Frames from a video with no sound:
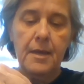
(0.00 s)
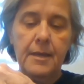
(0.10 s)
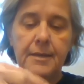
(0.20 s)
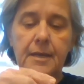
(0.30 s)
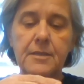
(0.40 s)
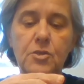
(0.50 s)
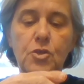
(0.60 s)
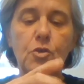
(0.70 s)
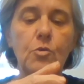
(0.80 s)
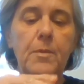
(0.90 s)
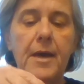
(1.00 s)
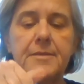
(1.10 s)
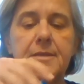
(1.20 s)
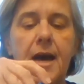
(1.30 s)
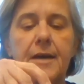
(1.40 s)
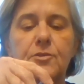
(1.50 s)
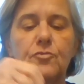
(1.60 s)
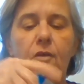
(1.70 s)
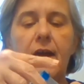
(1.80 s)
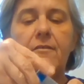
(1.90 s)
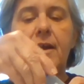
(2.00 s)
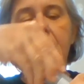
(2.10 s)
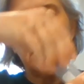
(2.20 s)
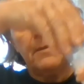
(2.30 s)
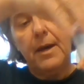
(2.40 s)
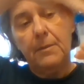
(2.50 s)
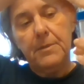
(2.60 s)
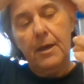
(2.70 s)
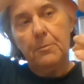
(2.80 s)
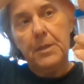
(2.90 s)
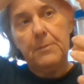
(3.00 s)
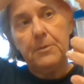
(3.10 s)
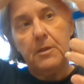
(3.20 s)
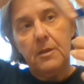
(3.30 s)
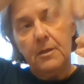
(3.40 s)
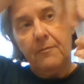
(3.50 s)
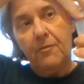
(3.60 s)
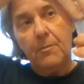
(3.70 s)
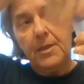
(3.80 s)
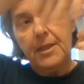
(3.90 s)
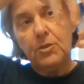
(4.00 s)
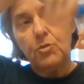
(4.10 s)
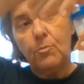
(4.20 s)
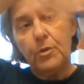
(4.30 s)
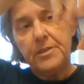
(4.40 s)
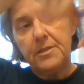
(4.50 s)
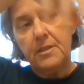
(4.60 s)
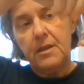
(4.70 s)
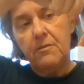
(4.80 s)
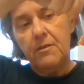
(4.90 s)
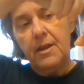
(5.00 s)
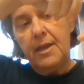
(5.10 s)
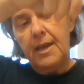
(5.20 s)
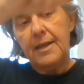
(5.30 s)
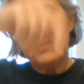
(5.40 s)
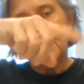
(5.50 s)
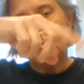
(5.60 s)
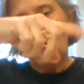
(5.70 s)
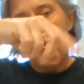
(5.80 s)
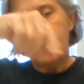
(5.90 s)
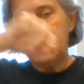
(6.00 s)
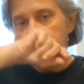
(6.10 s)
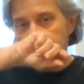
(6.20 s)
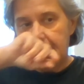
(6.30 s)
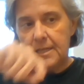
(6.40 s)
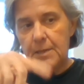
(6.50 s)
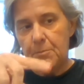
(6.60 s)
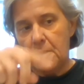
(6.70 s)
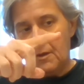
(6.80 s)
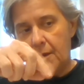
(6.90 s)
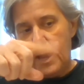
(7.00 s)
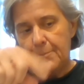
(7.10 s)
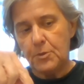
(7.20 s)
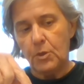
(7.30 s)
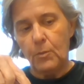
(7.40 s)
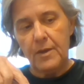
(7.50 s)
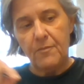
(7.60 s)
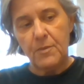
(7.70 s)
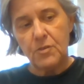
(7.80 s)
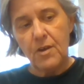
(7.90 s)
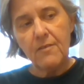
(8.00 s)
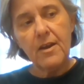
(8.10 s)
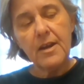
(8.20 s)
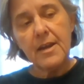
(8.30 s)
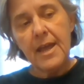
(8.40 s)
Now this tube has got dry ride in the bottom to help keep it from getting too moist in there, and some cotton just to keep the capsule away from the dry ride.